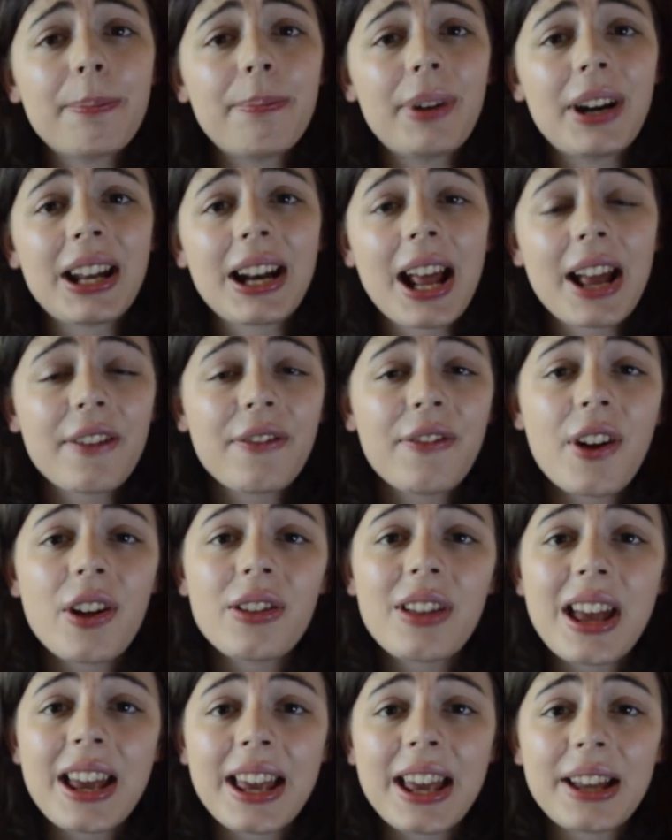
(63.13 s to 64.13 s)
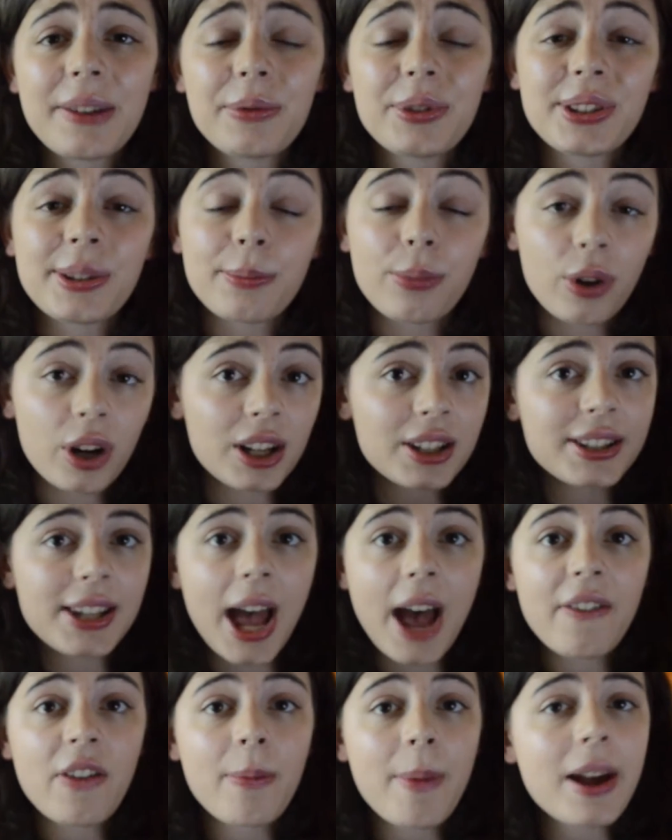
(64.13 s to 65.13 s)
but I felt like it was important to
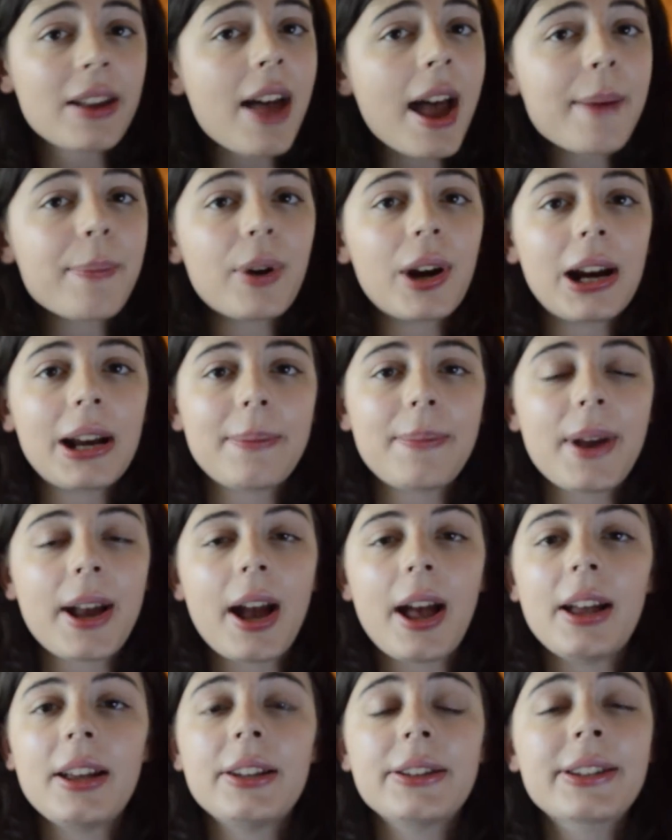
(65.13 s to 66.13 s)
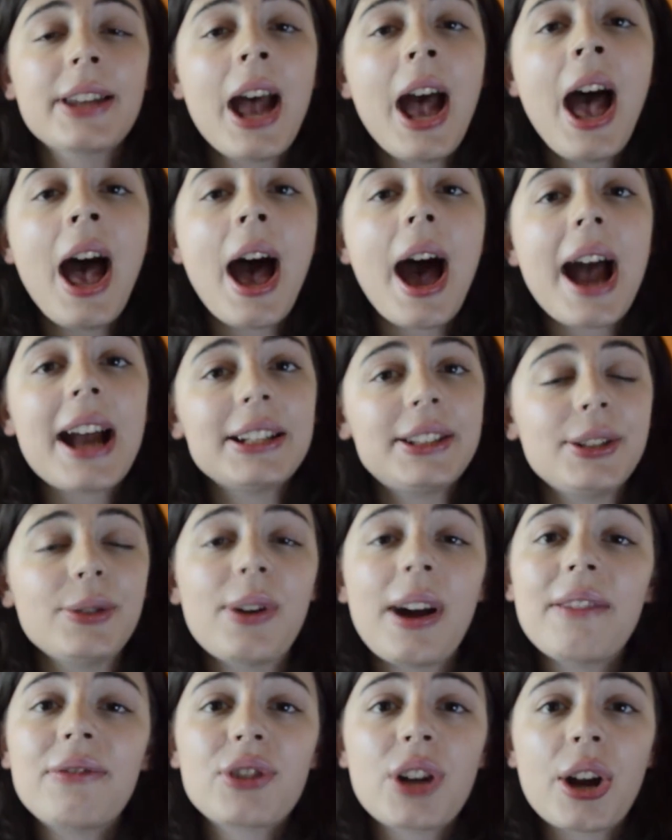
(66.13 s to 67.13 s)
have in my library because I do
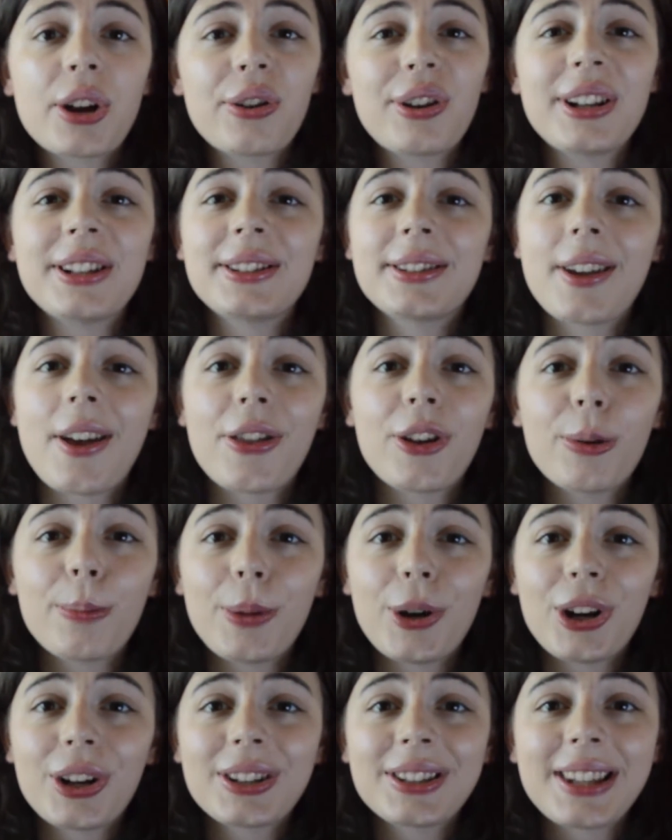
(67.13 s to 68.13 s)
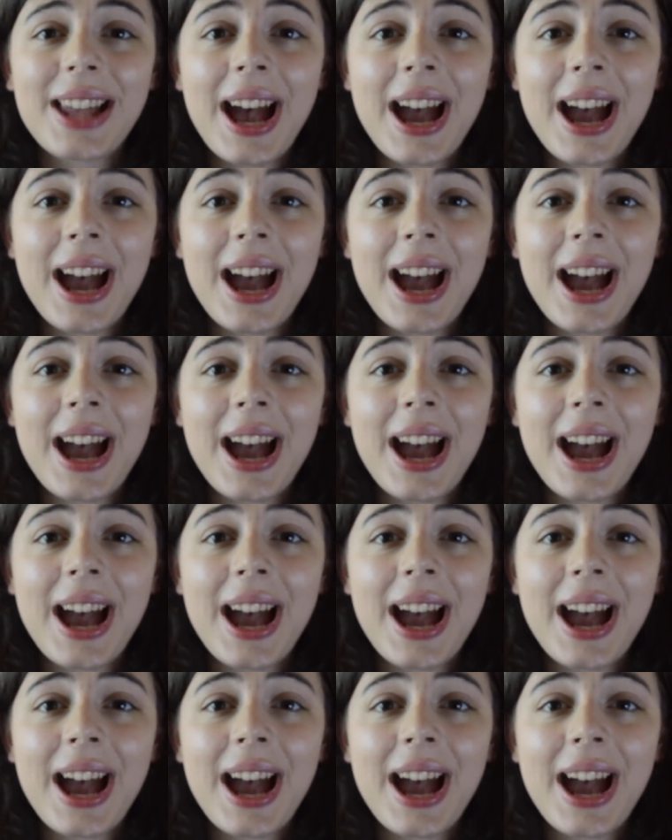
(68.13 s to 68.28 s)
have John Green's other books.